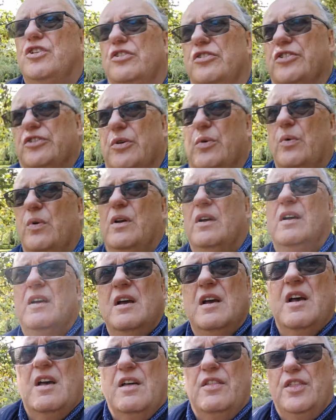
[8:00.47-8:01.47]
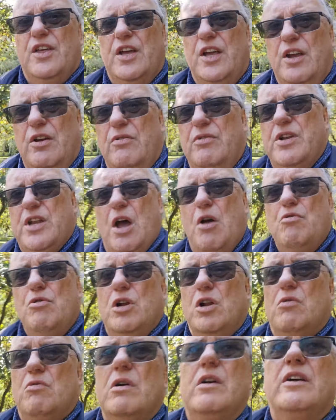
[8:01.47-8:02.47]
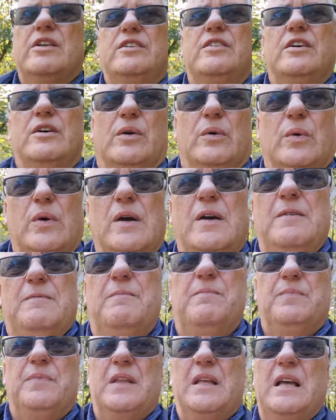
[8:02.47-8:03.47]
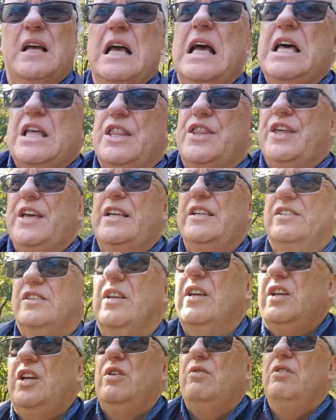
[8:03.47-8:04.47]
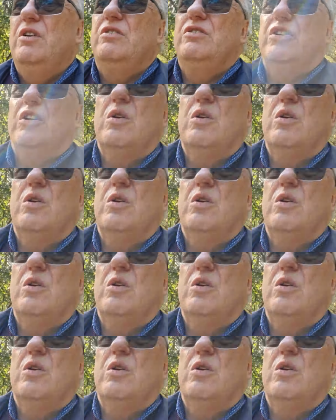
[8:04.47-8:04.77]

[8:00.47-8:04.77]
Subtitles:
to do that you no longer do. Things that you used